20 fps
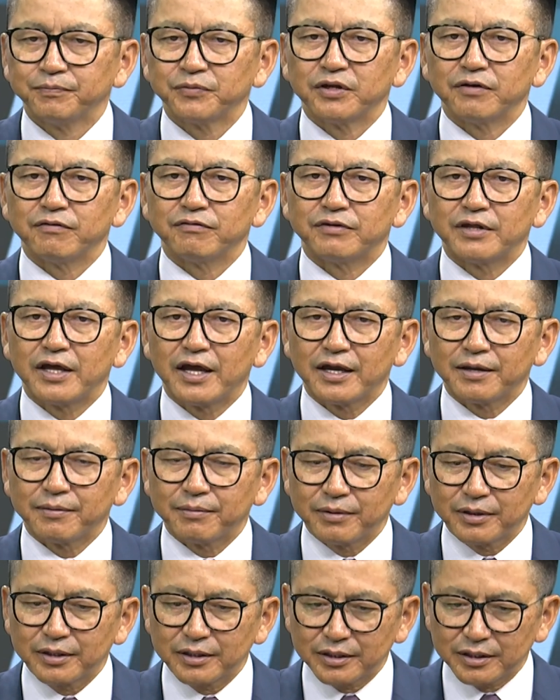If
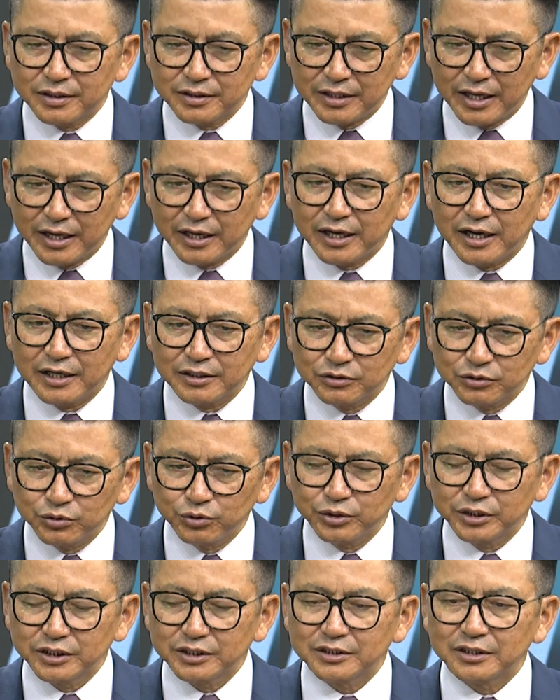they can do
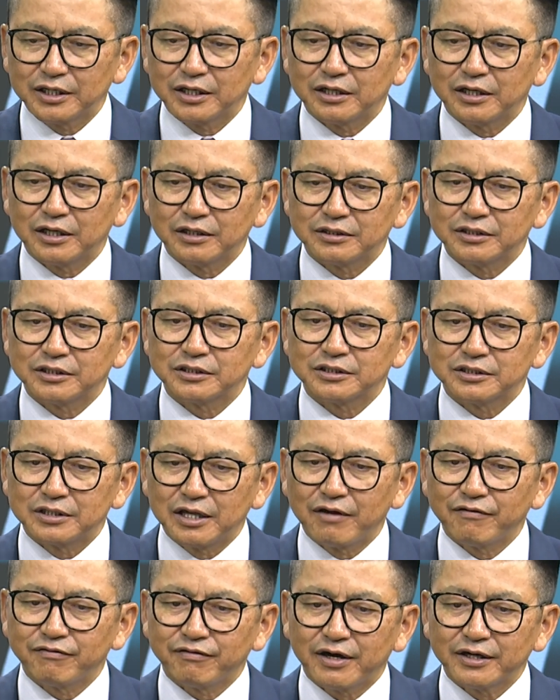it and
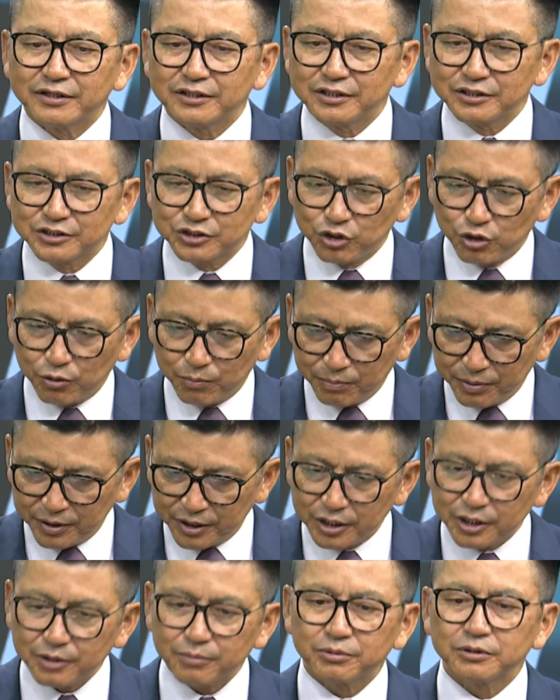they find it's
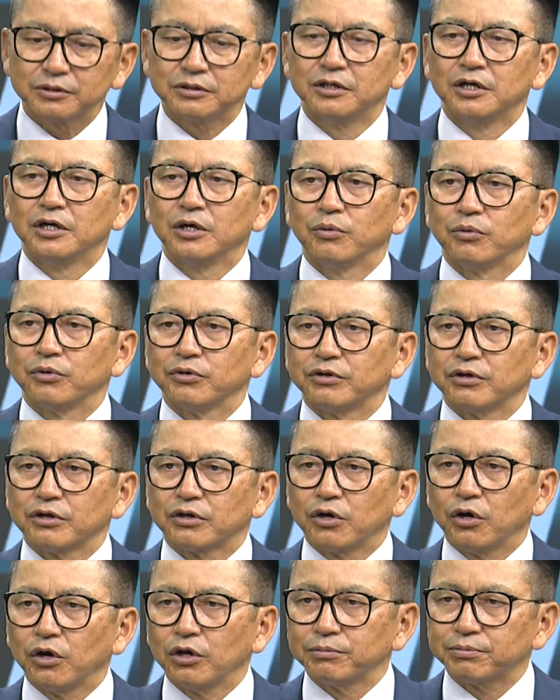comparable with the
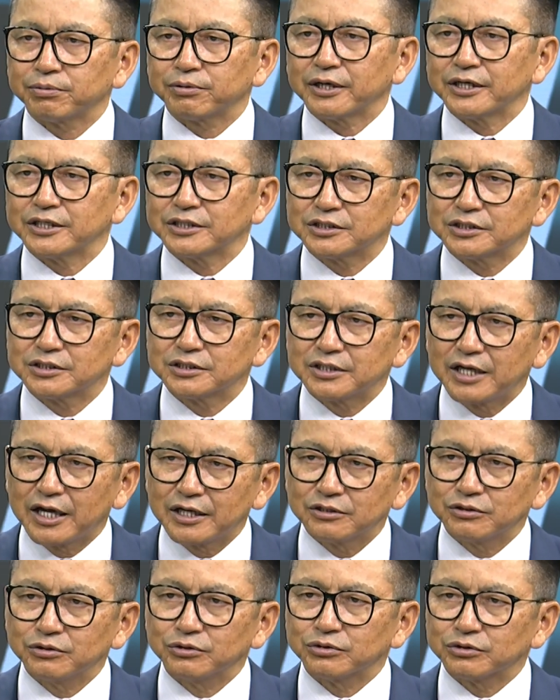coal price
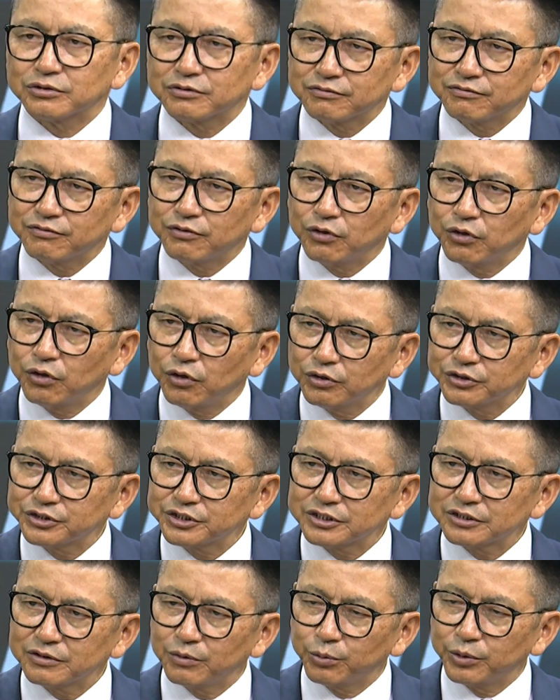that used for whole
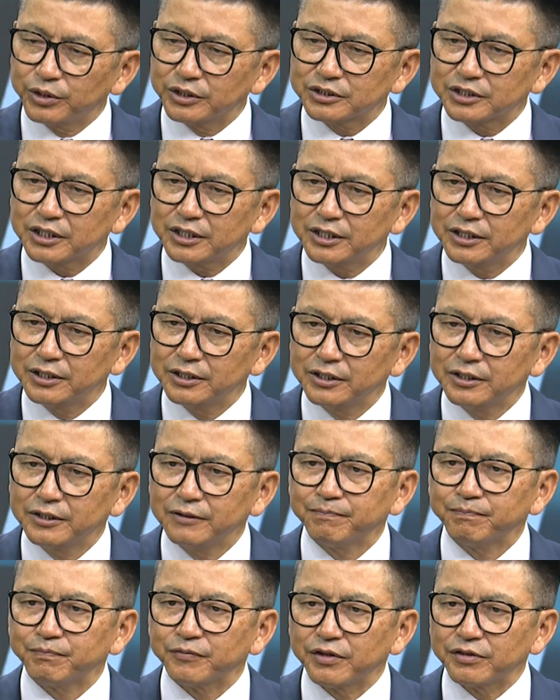winter,
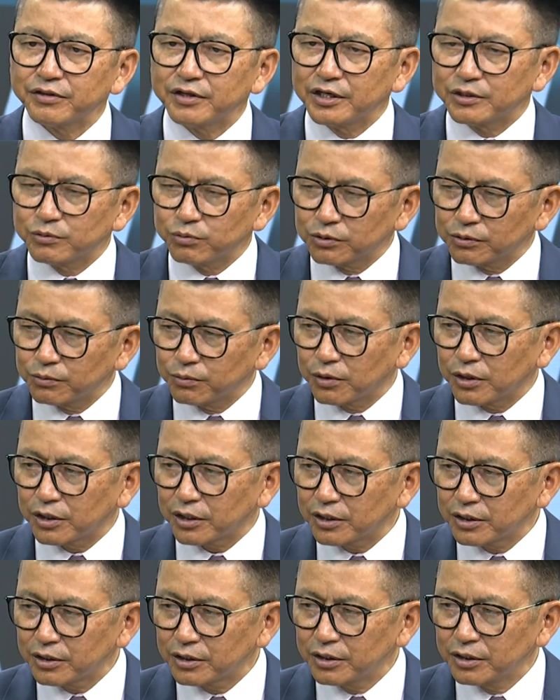then it will work,